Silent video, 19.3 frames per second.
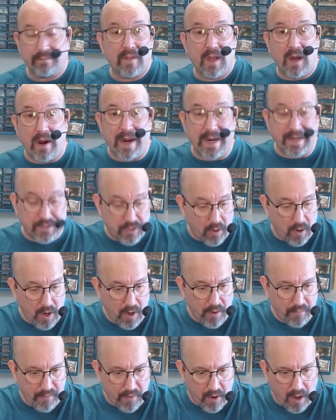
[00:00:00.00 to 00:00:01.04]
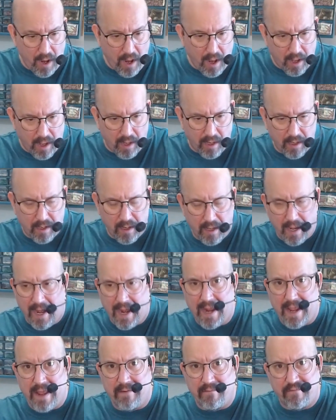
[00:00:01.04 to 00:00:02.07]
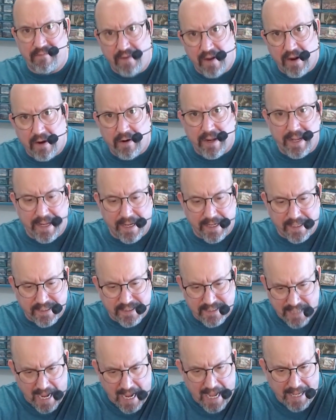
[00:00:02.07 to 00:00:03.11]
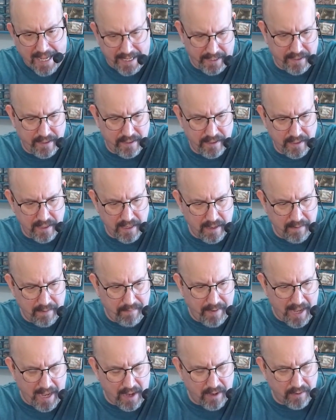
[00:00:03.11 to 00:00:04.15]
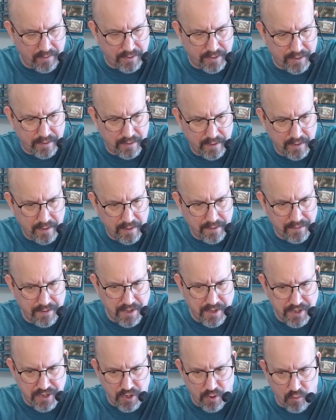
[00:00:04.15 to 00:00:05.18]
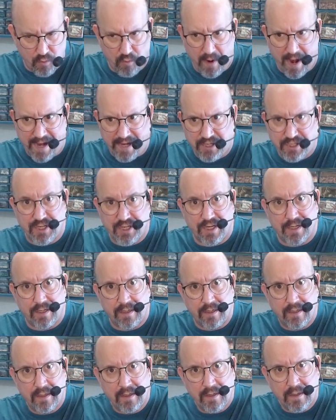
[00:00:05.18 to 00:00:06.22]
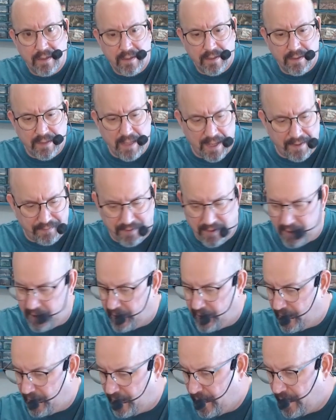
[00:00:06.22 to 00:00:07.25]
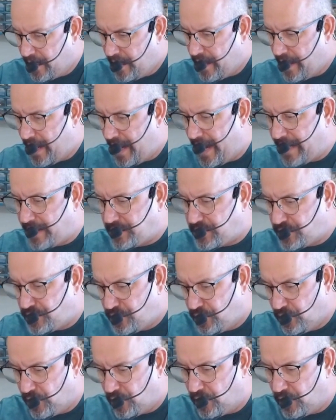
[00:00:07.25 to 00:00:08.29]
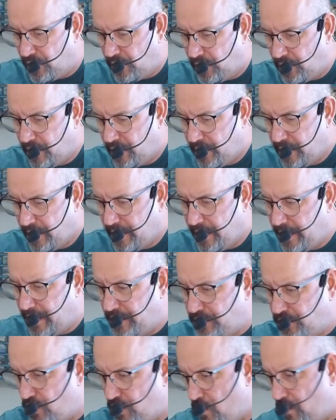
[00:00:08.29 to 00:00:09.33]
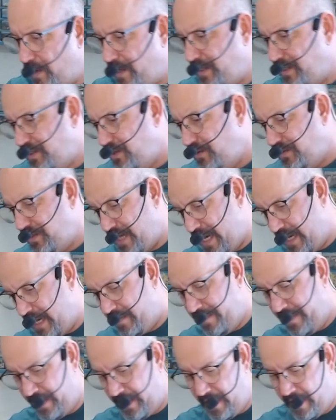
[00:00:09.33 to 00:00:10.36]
All right, so overall, I am very excited about the direction that the xTool is going to take me.